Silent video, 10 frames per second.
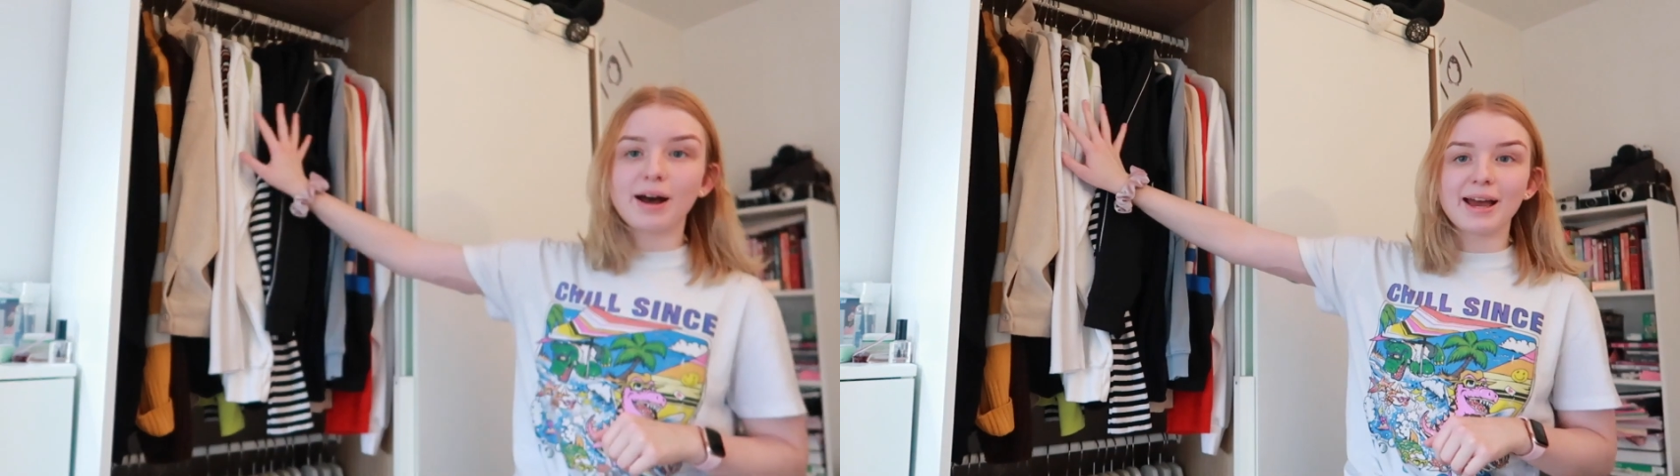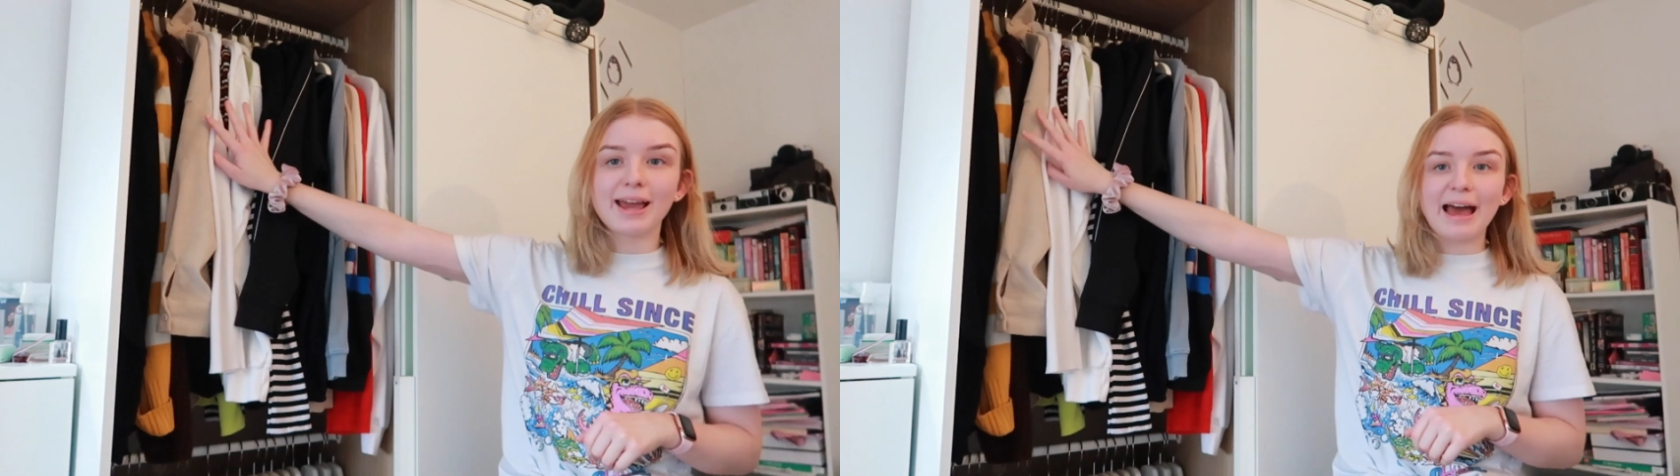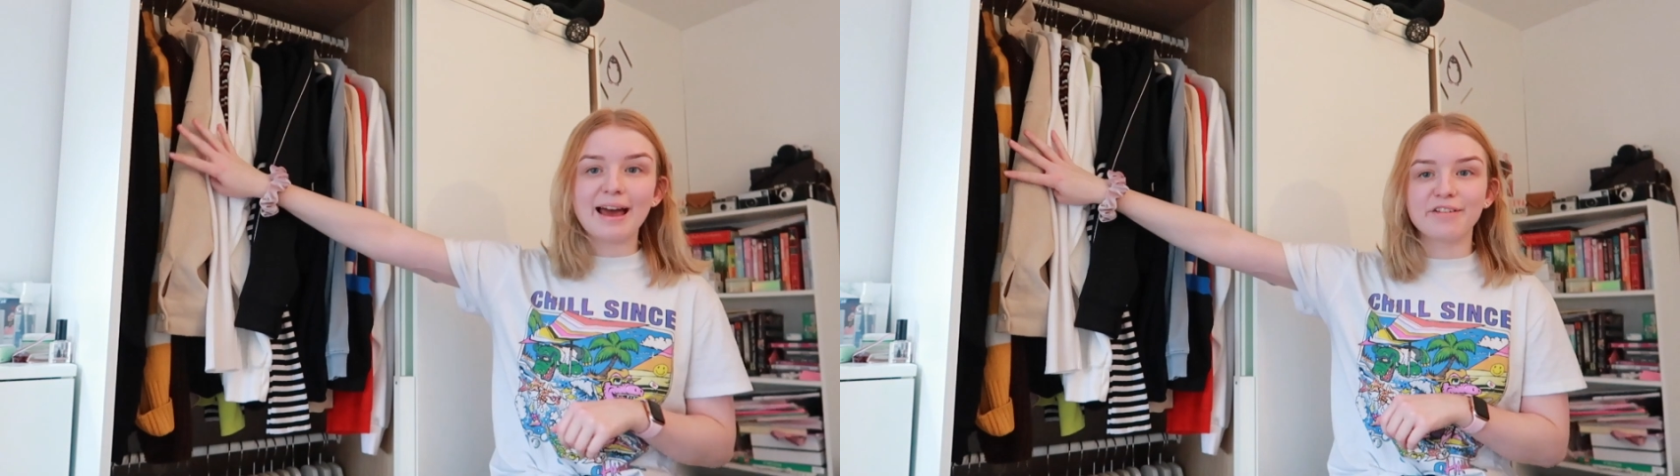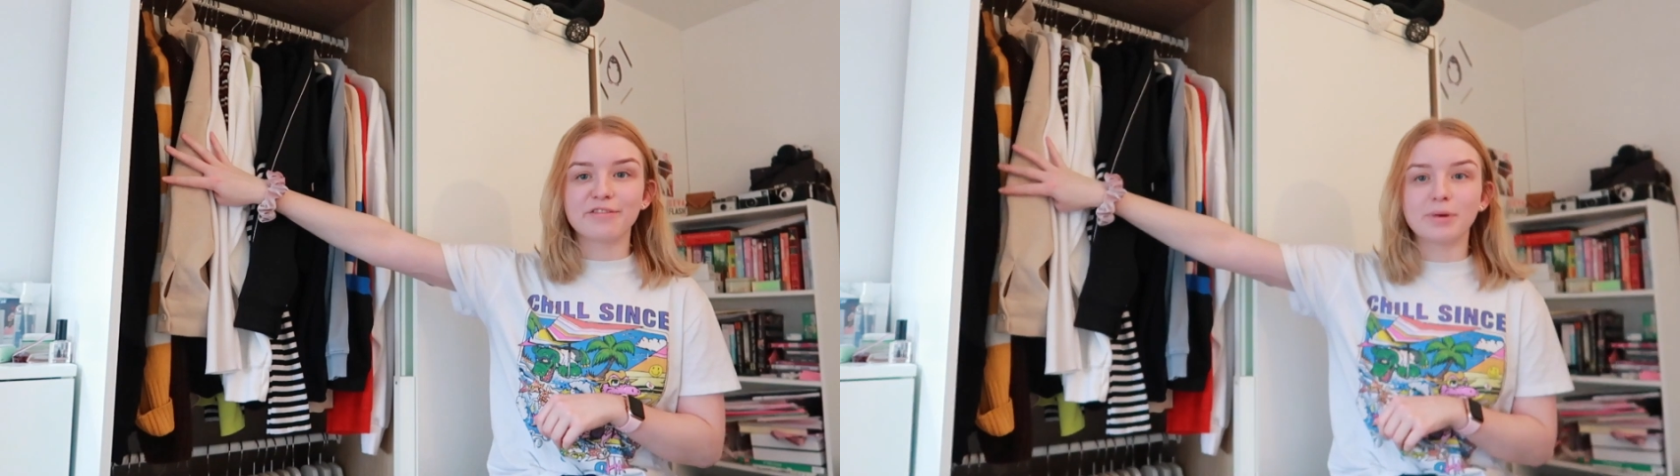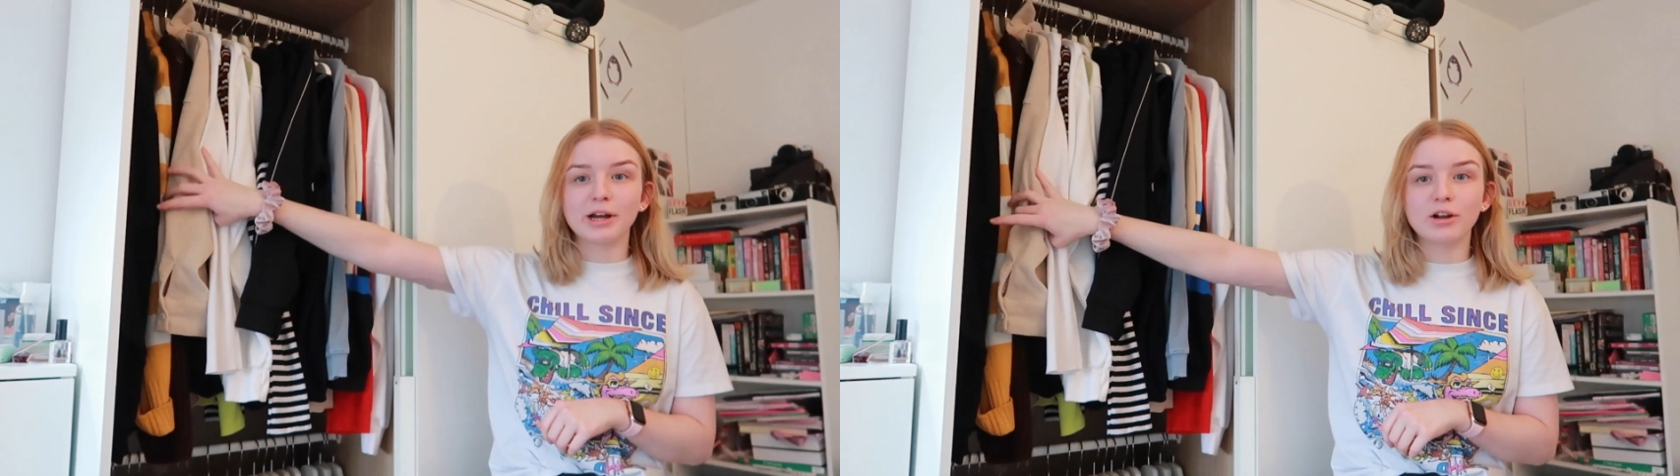I
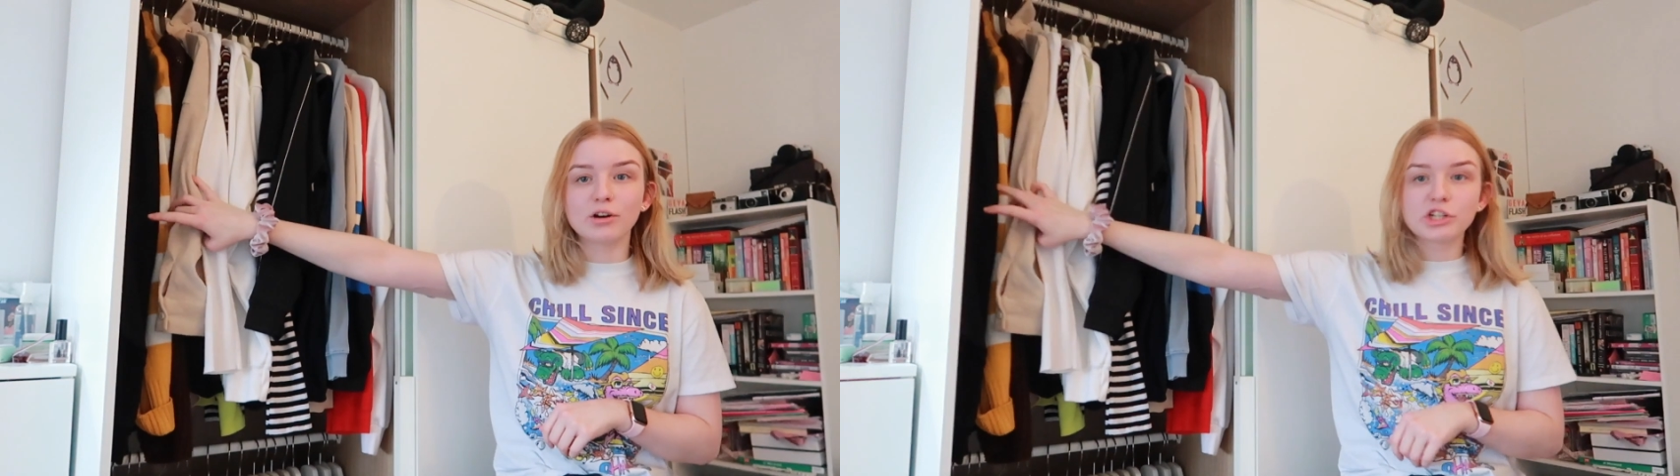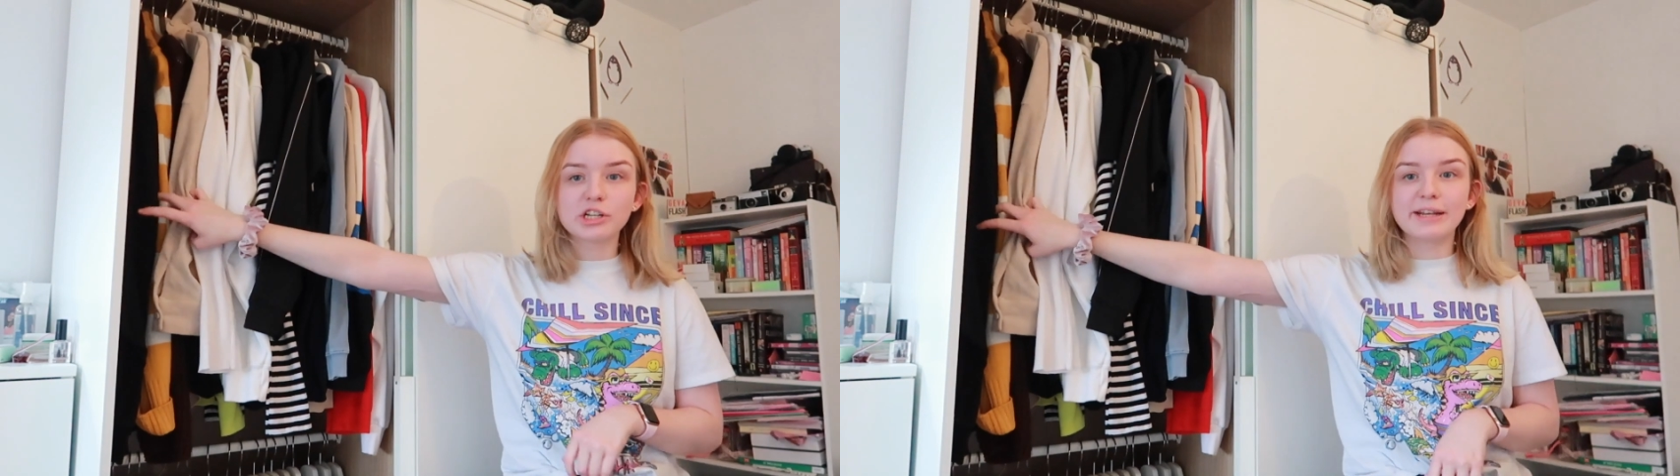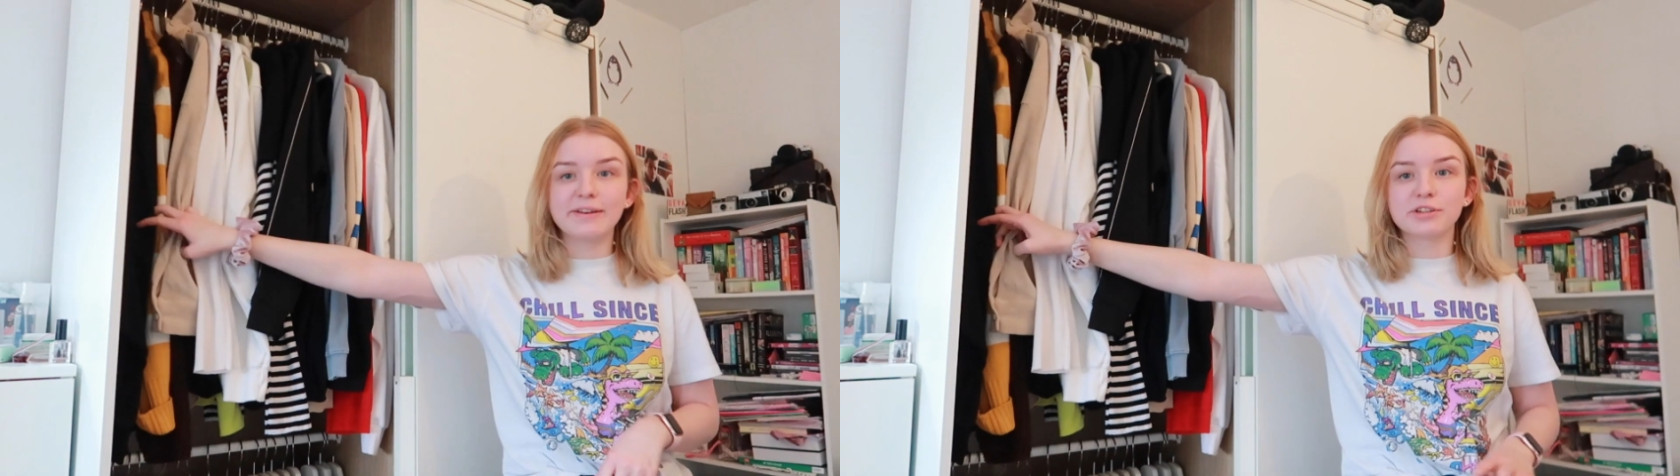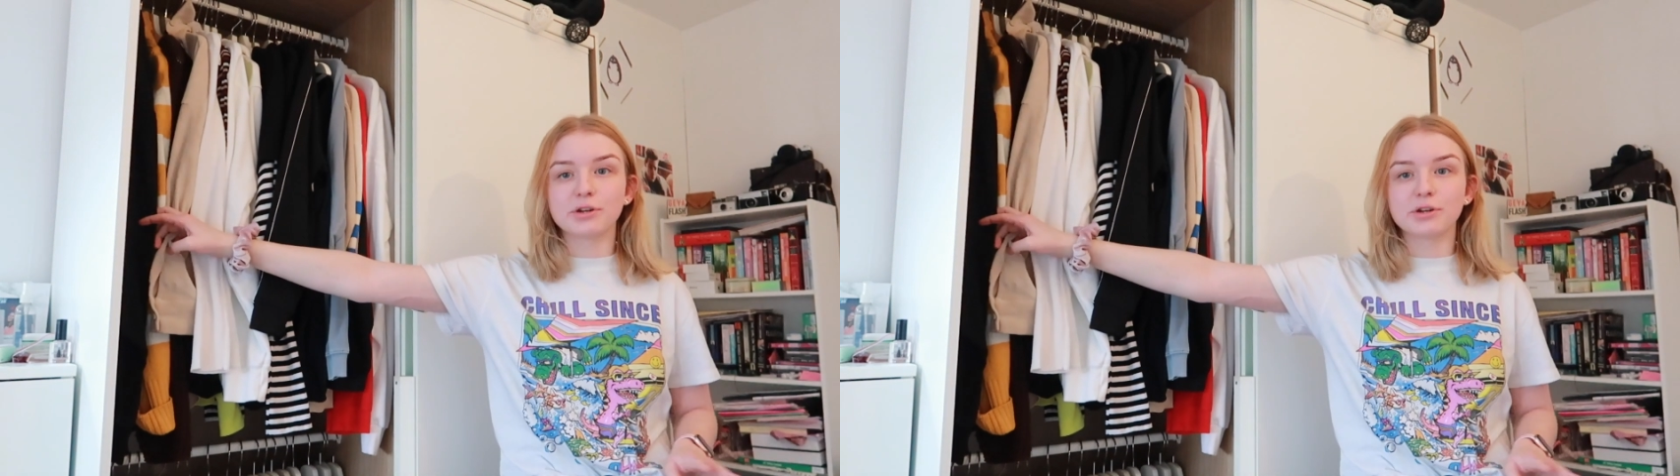have my long sleeves,